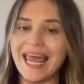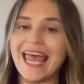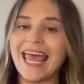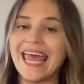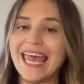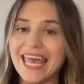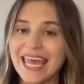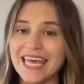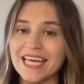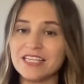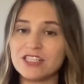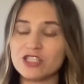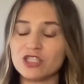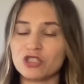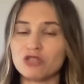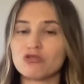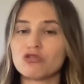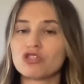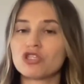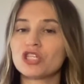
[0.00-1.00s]
and
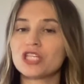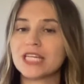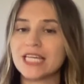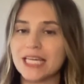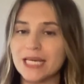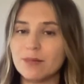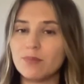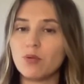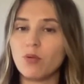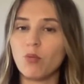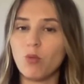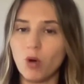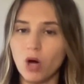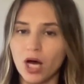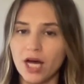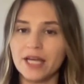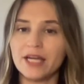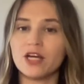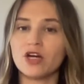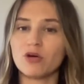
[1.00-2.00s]
you should keep
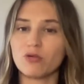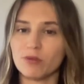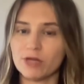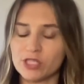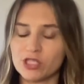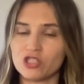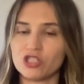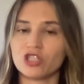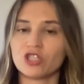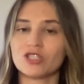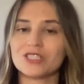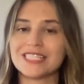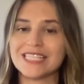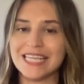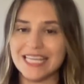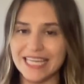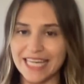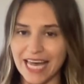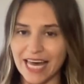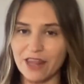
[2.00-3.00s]
1 original
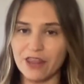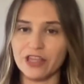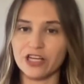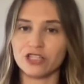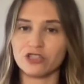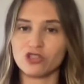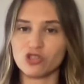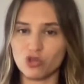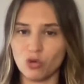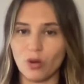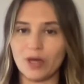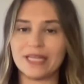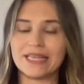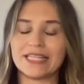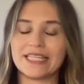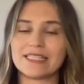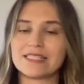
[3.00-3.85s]
together jointly,